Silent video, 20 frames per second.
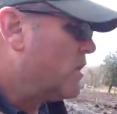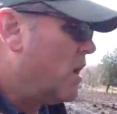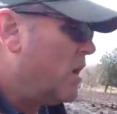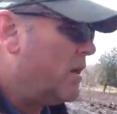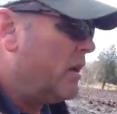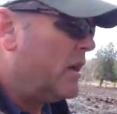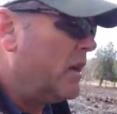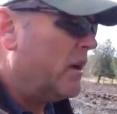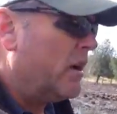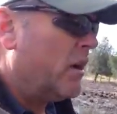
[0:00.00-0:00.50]

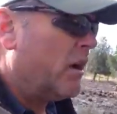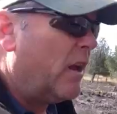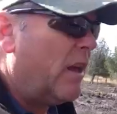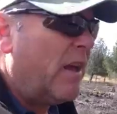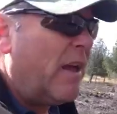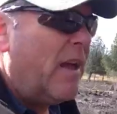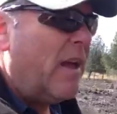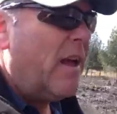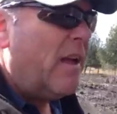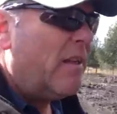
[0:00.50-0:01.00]
on here,
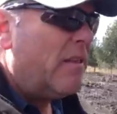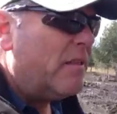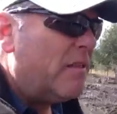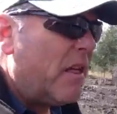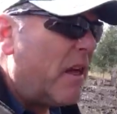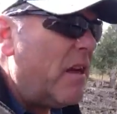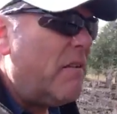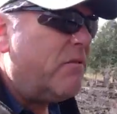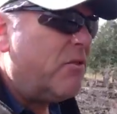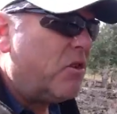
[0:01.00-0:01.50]

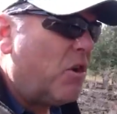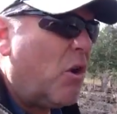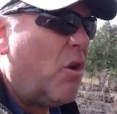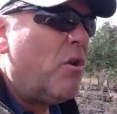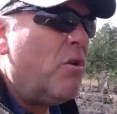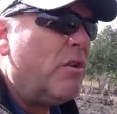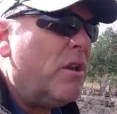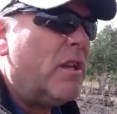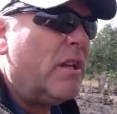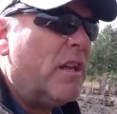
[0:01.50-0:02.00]
they've
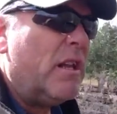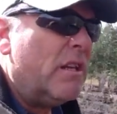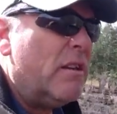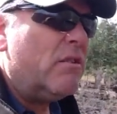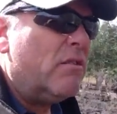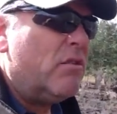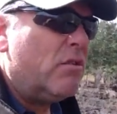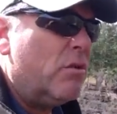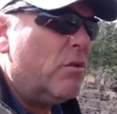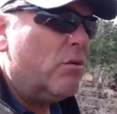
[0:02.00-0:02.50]
turned it
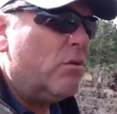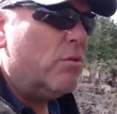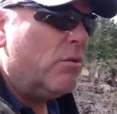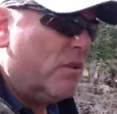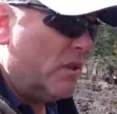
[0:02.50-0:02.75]
into